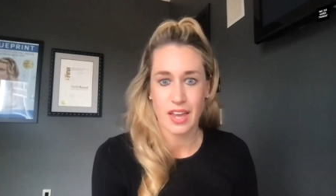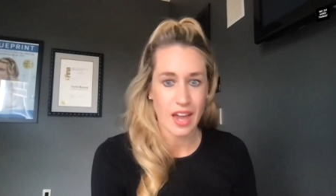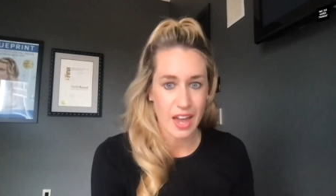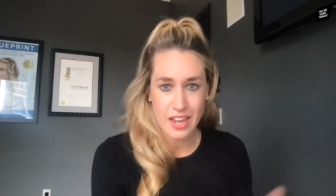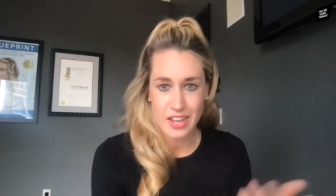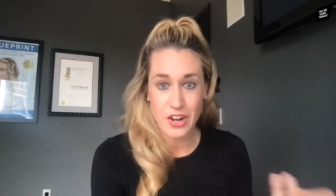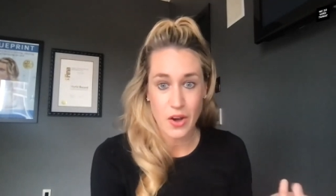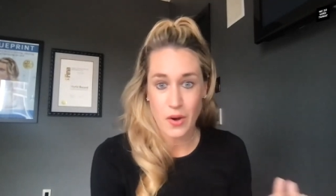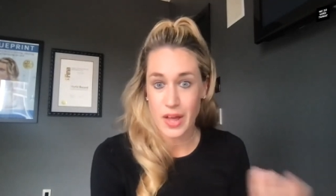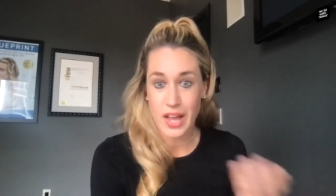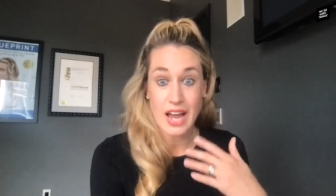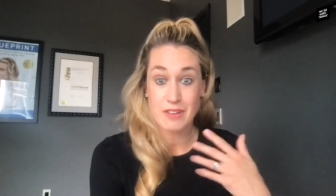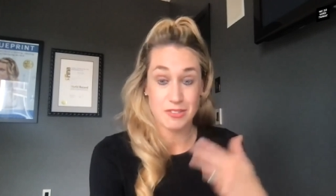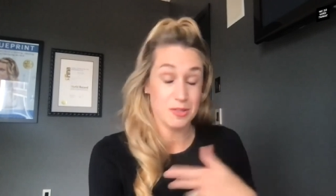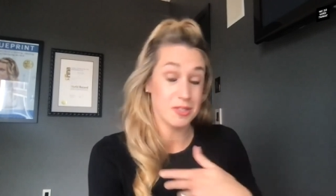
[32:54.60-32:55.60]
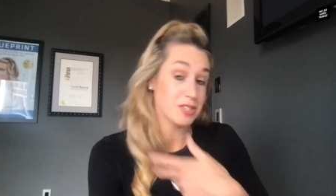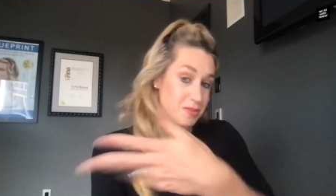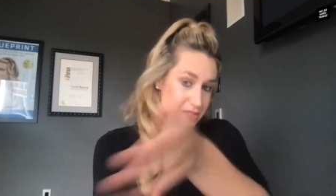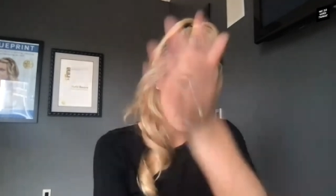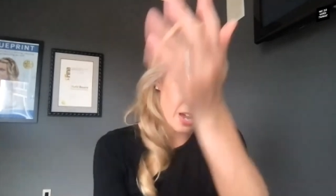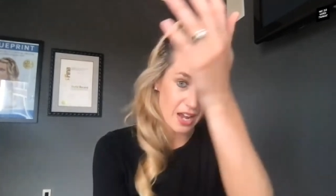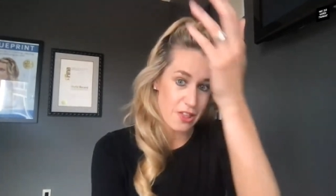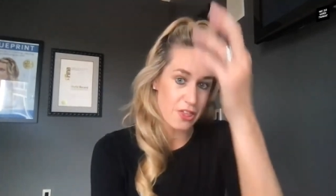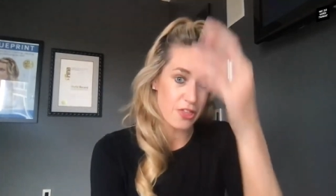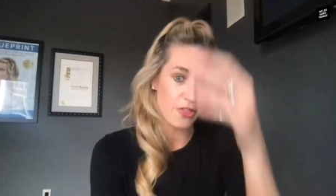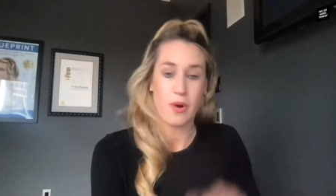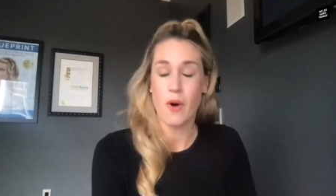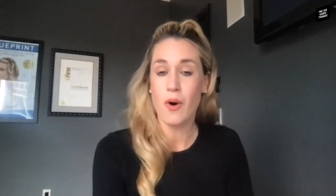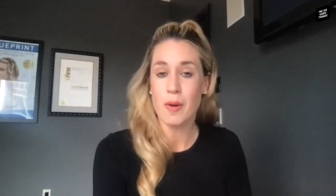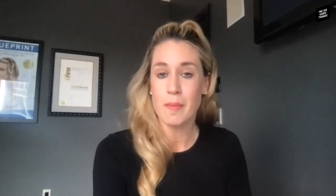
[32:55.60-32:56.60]
like, I, you know, like I just kind of
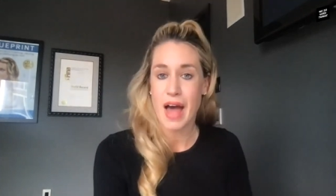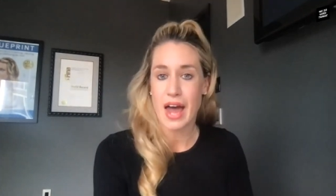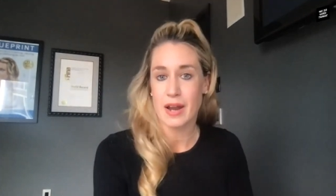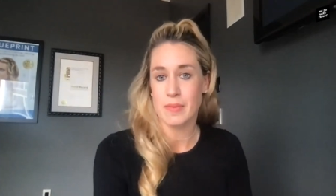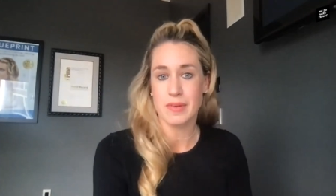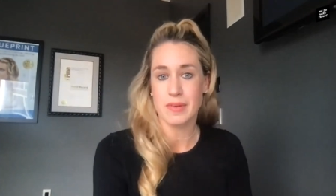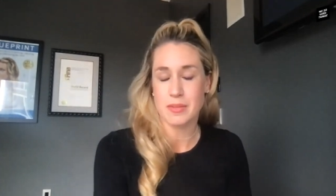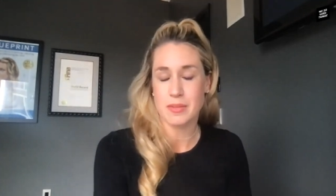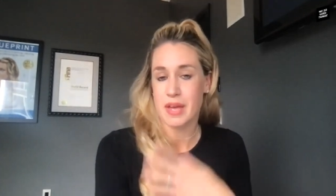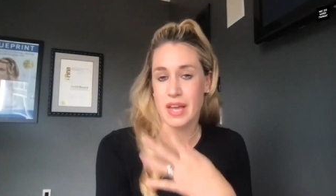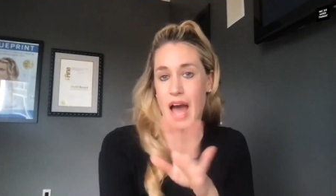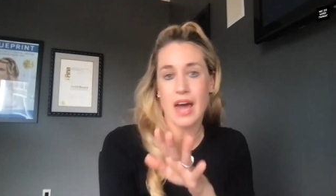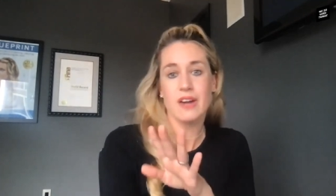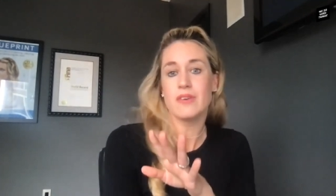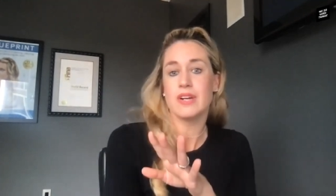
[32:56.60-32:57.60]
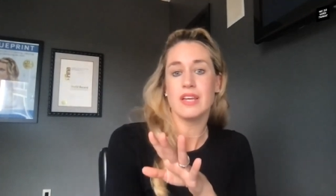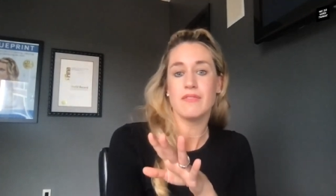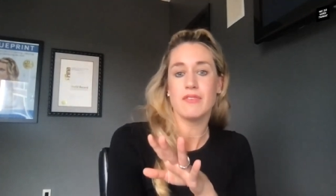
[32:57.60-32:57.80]
throw them at him I'm like, I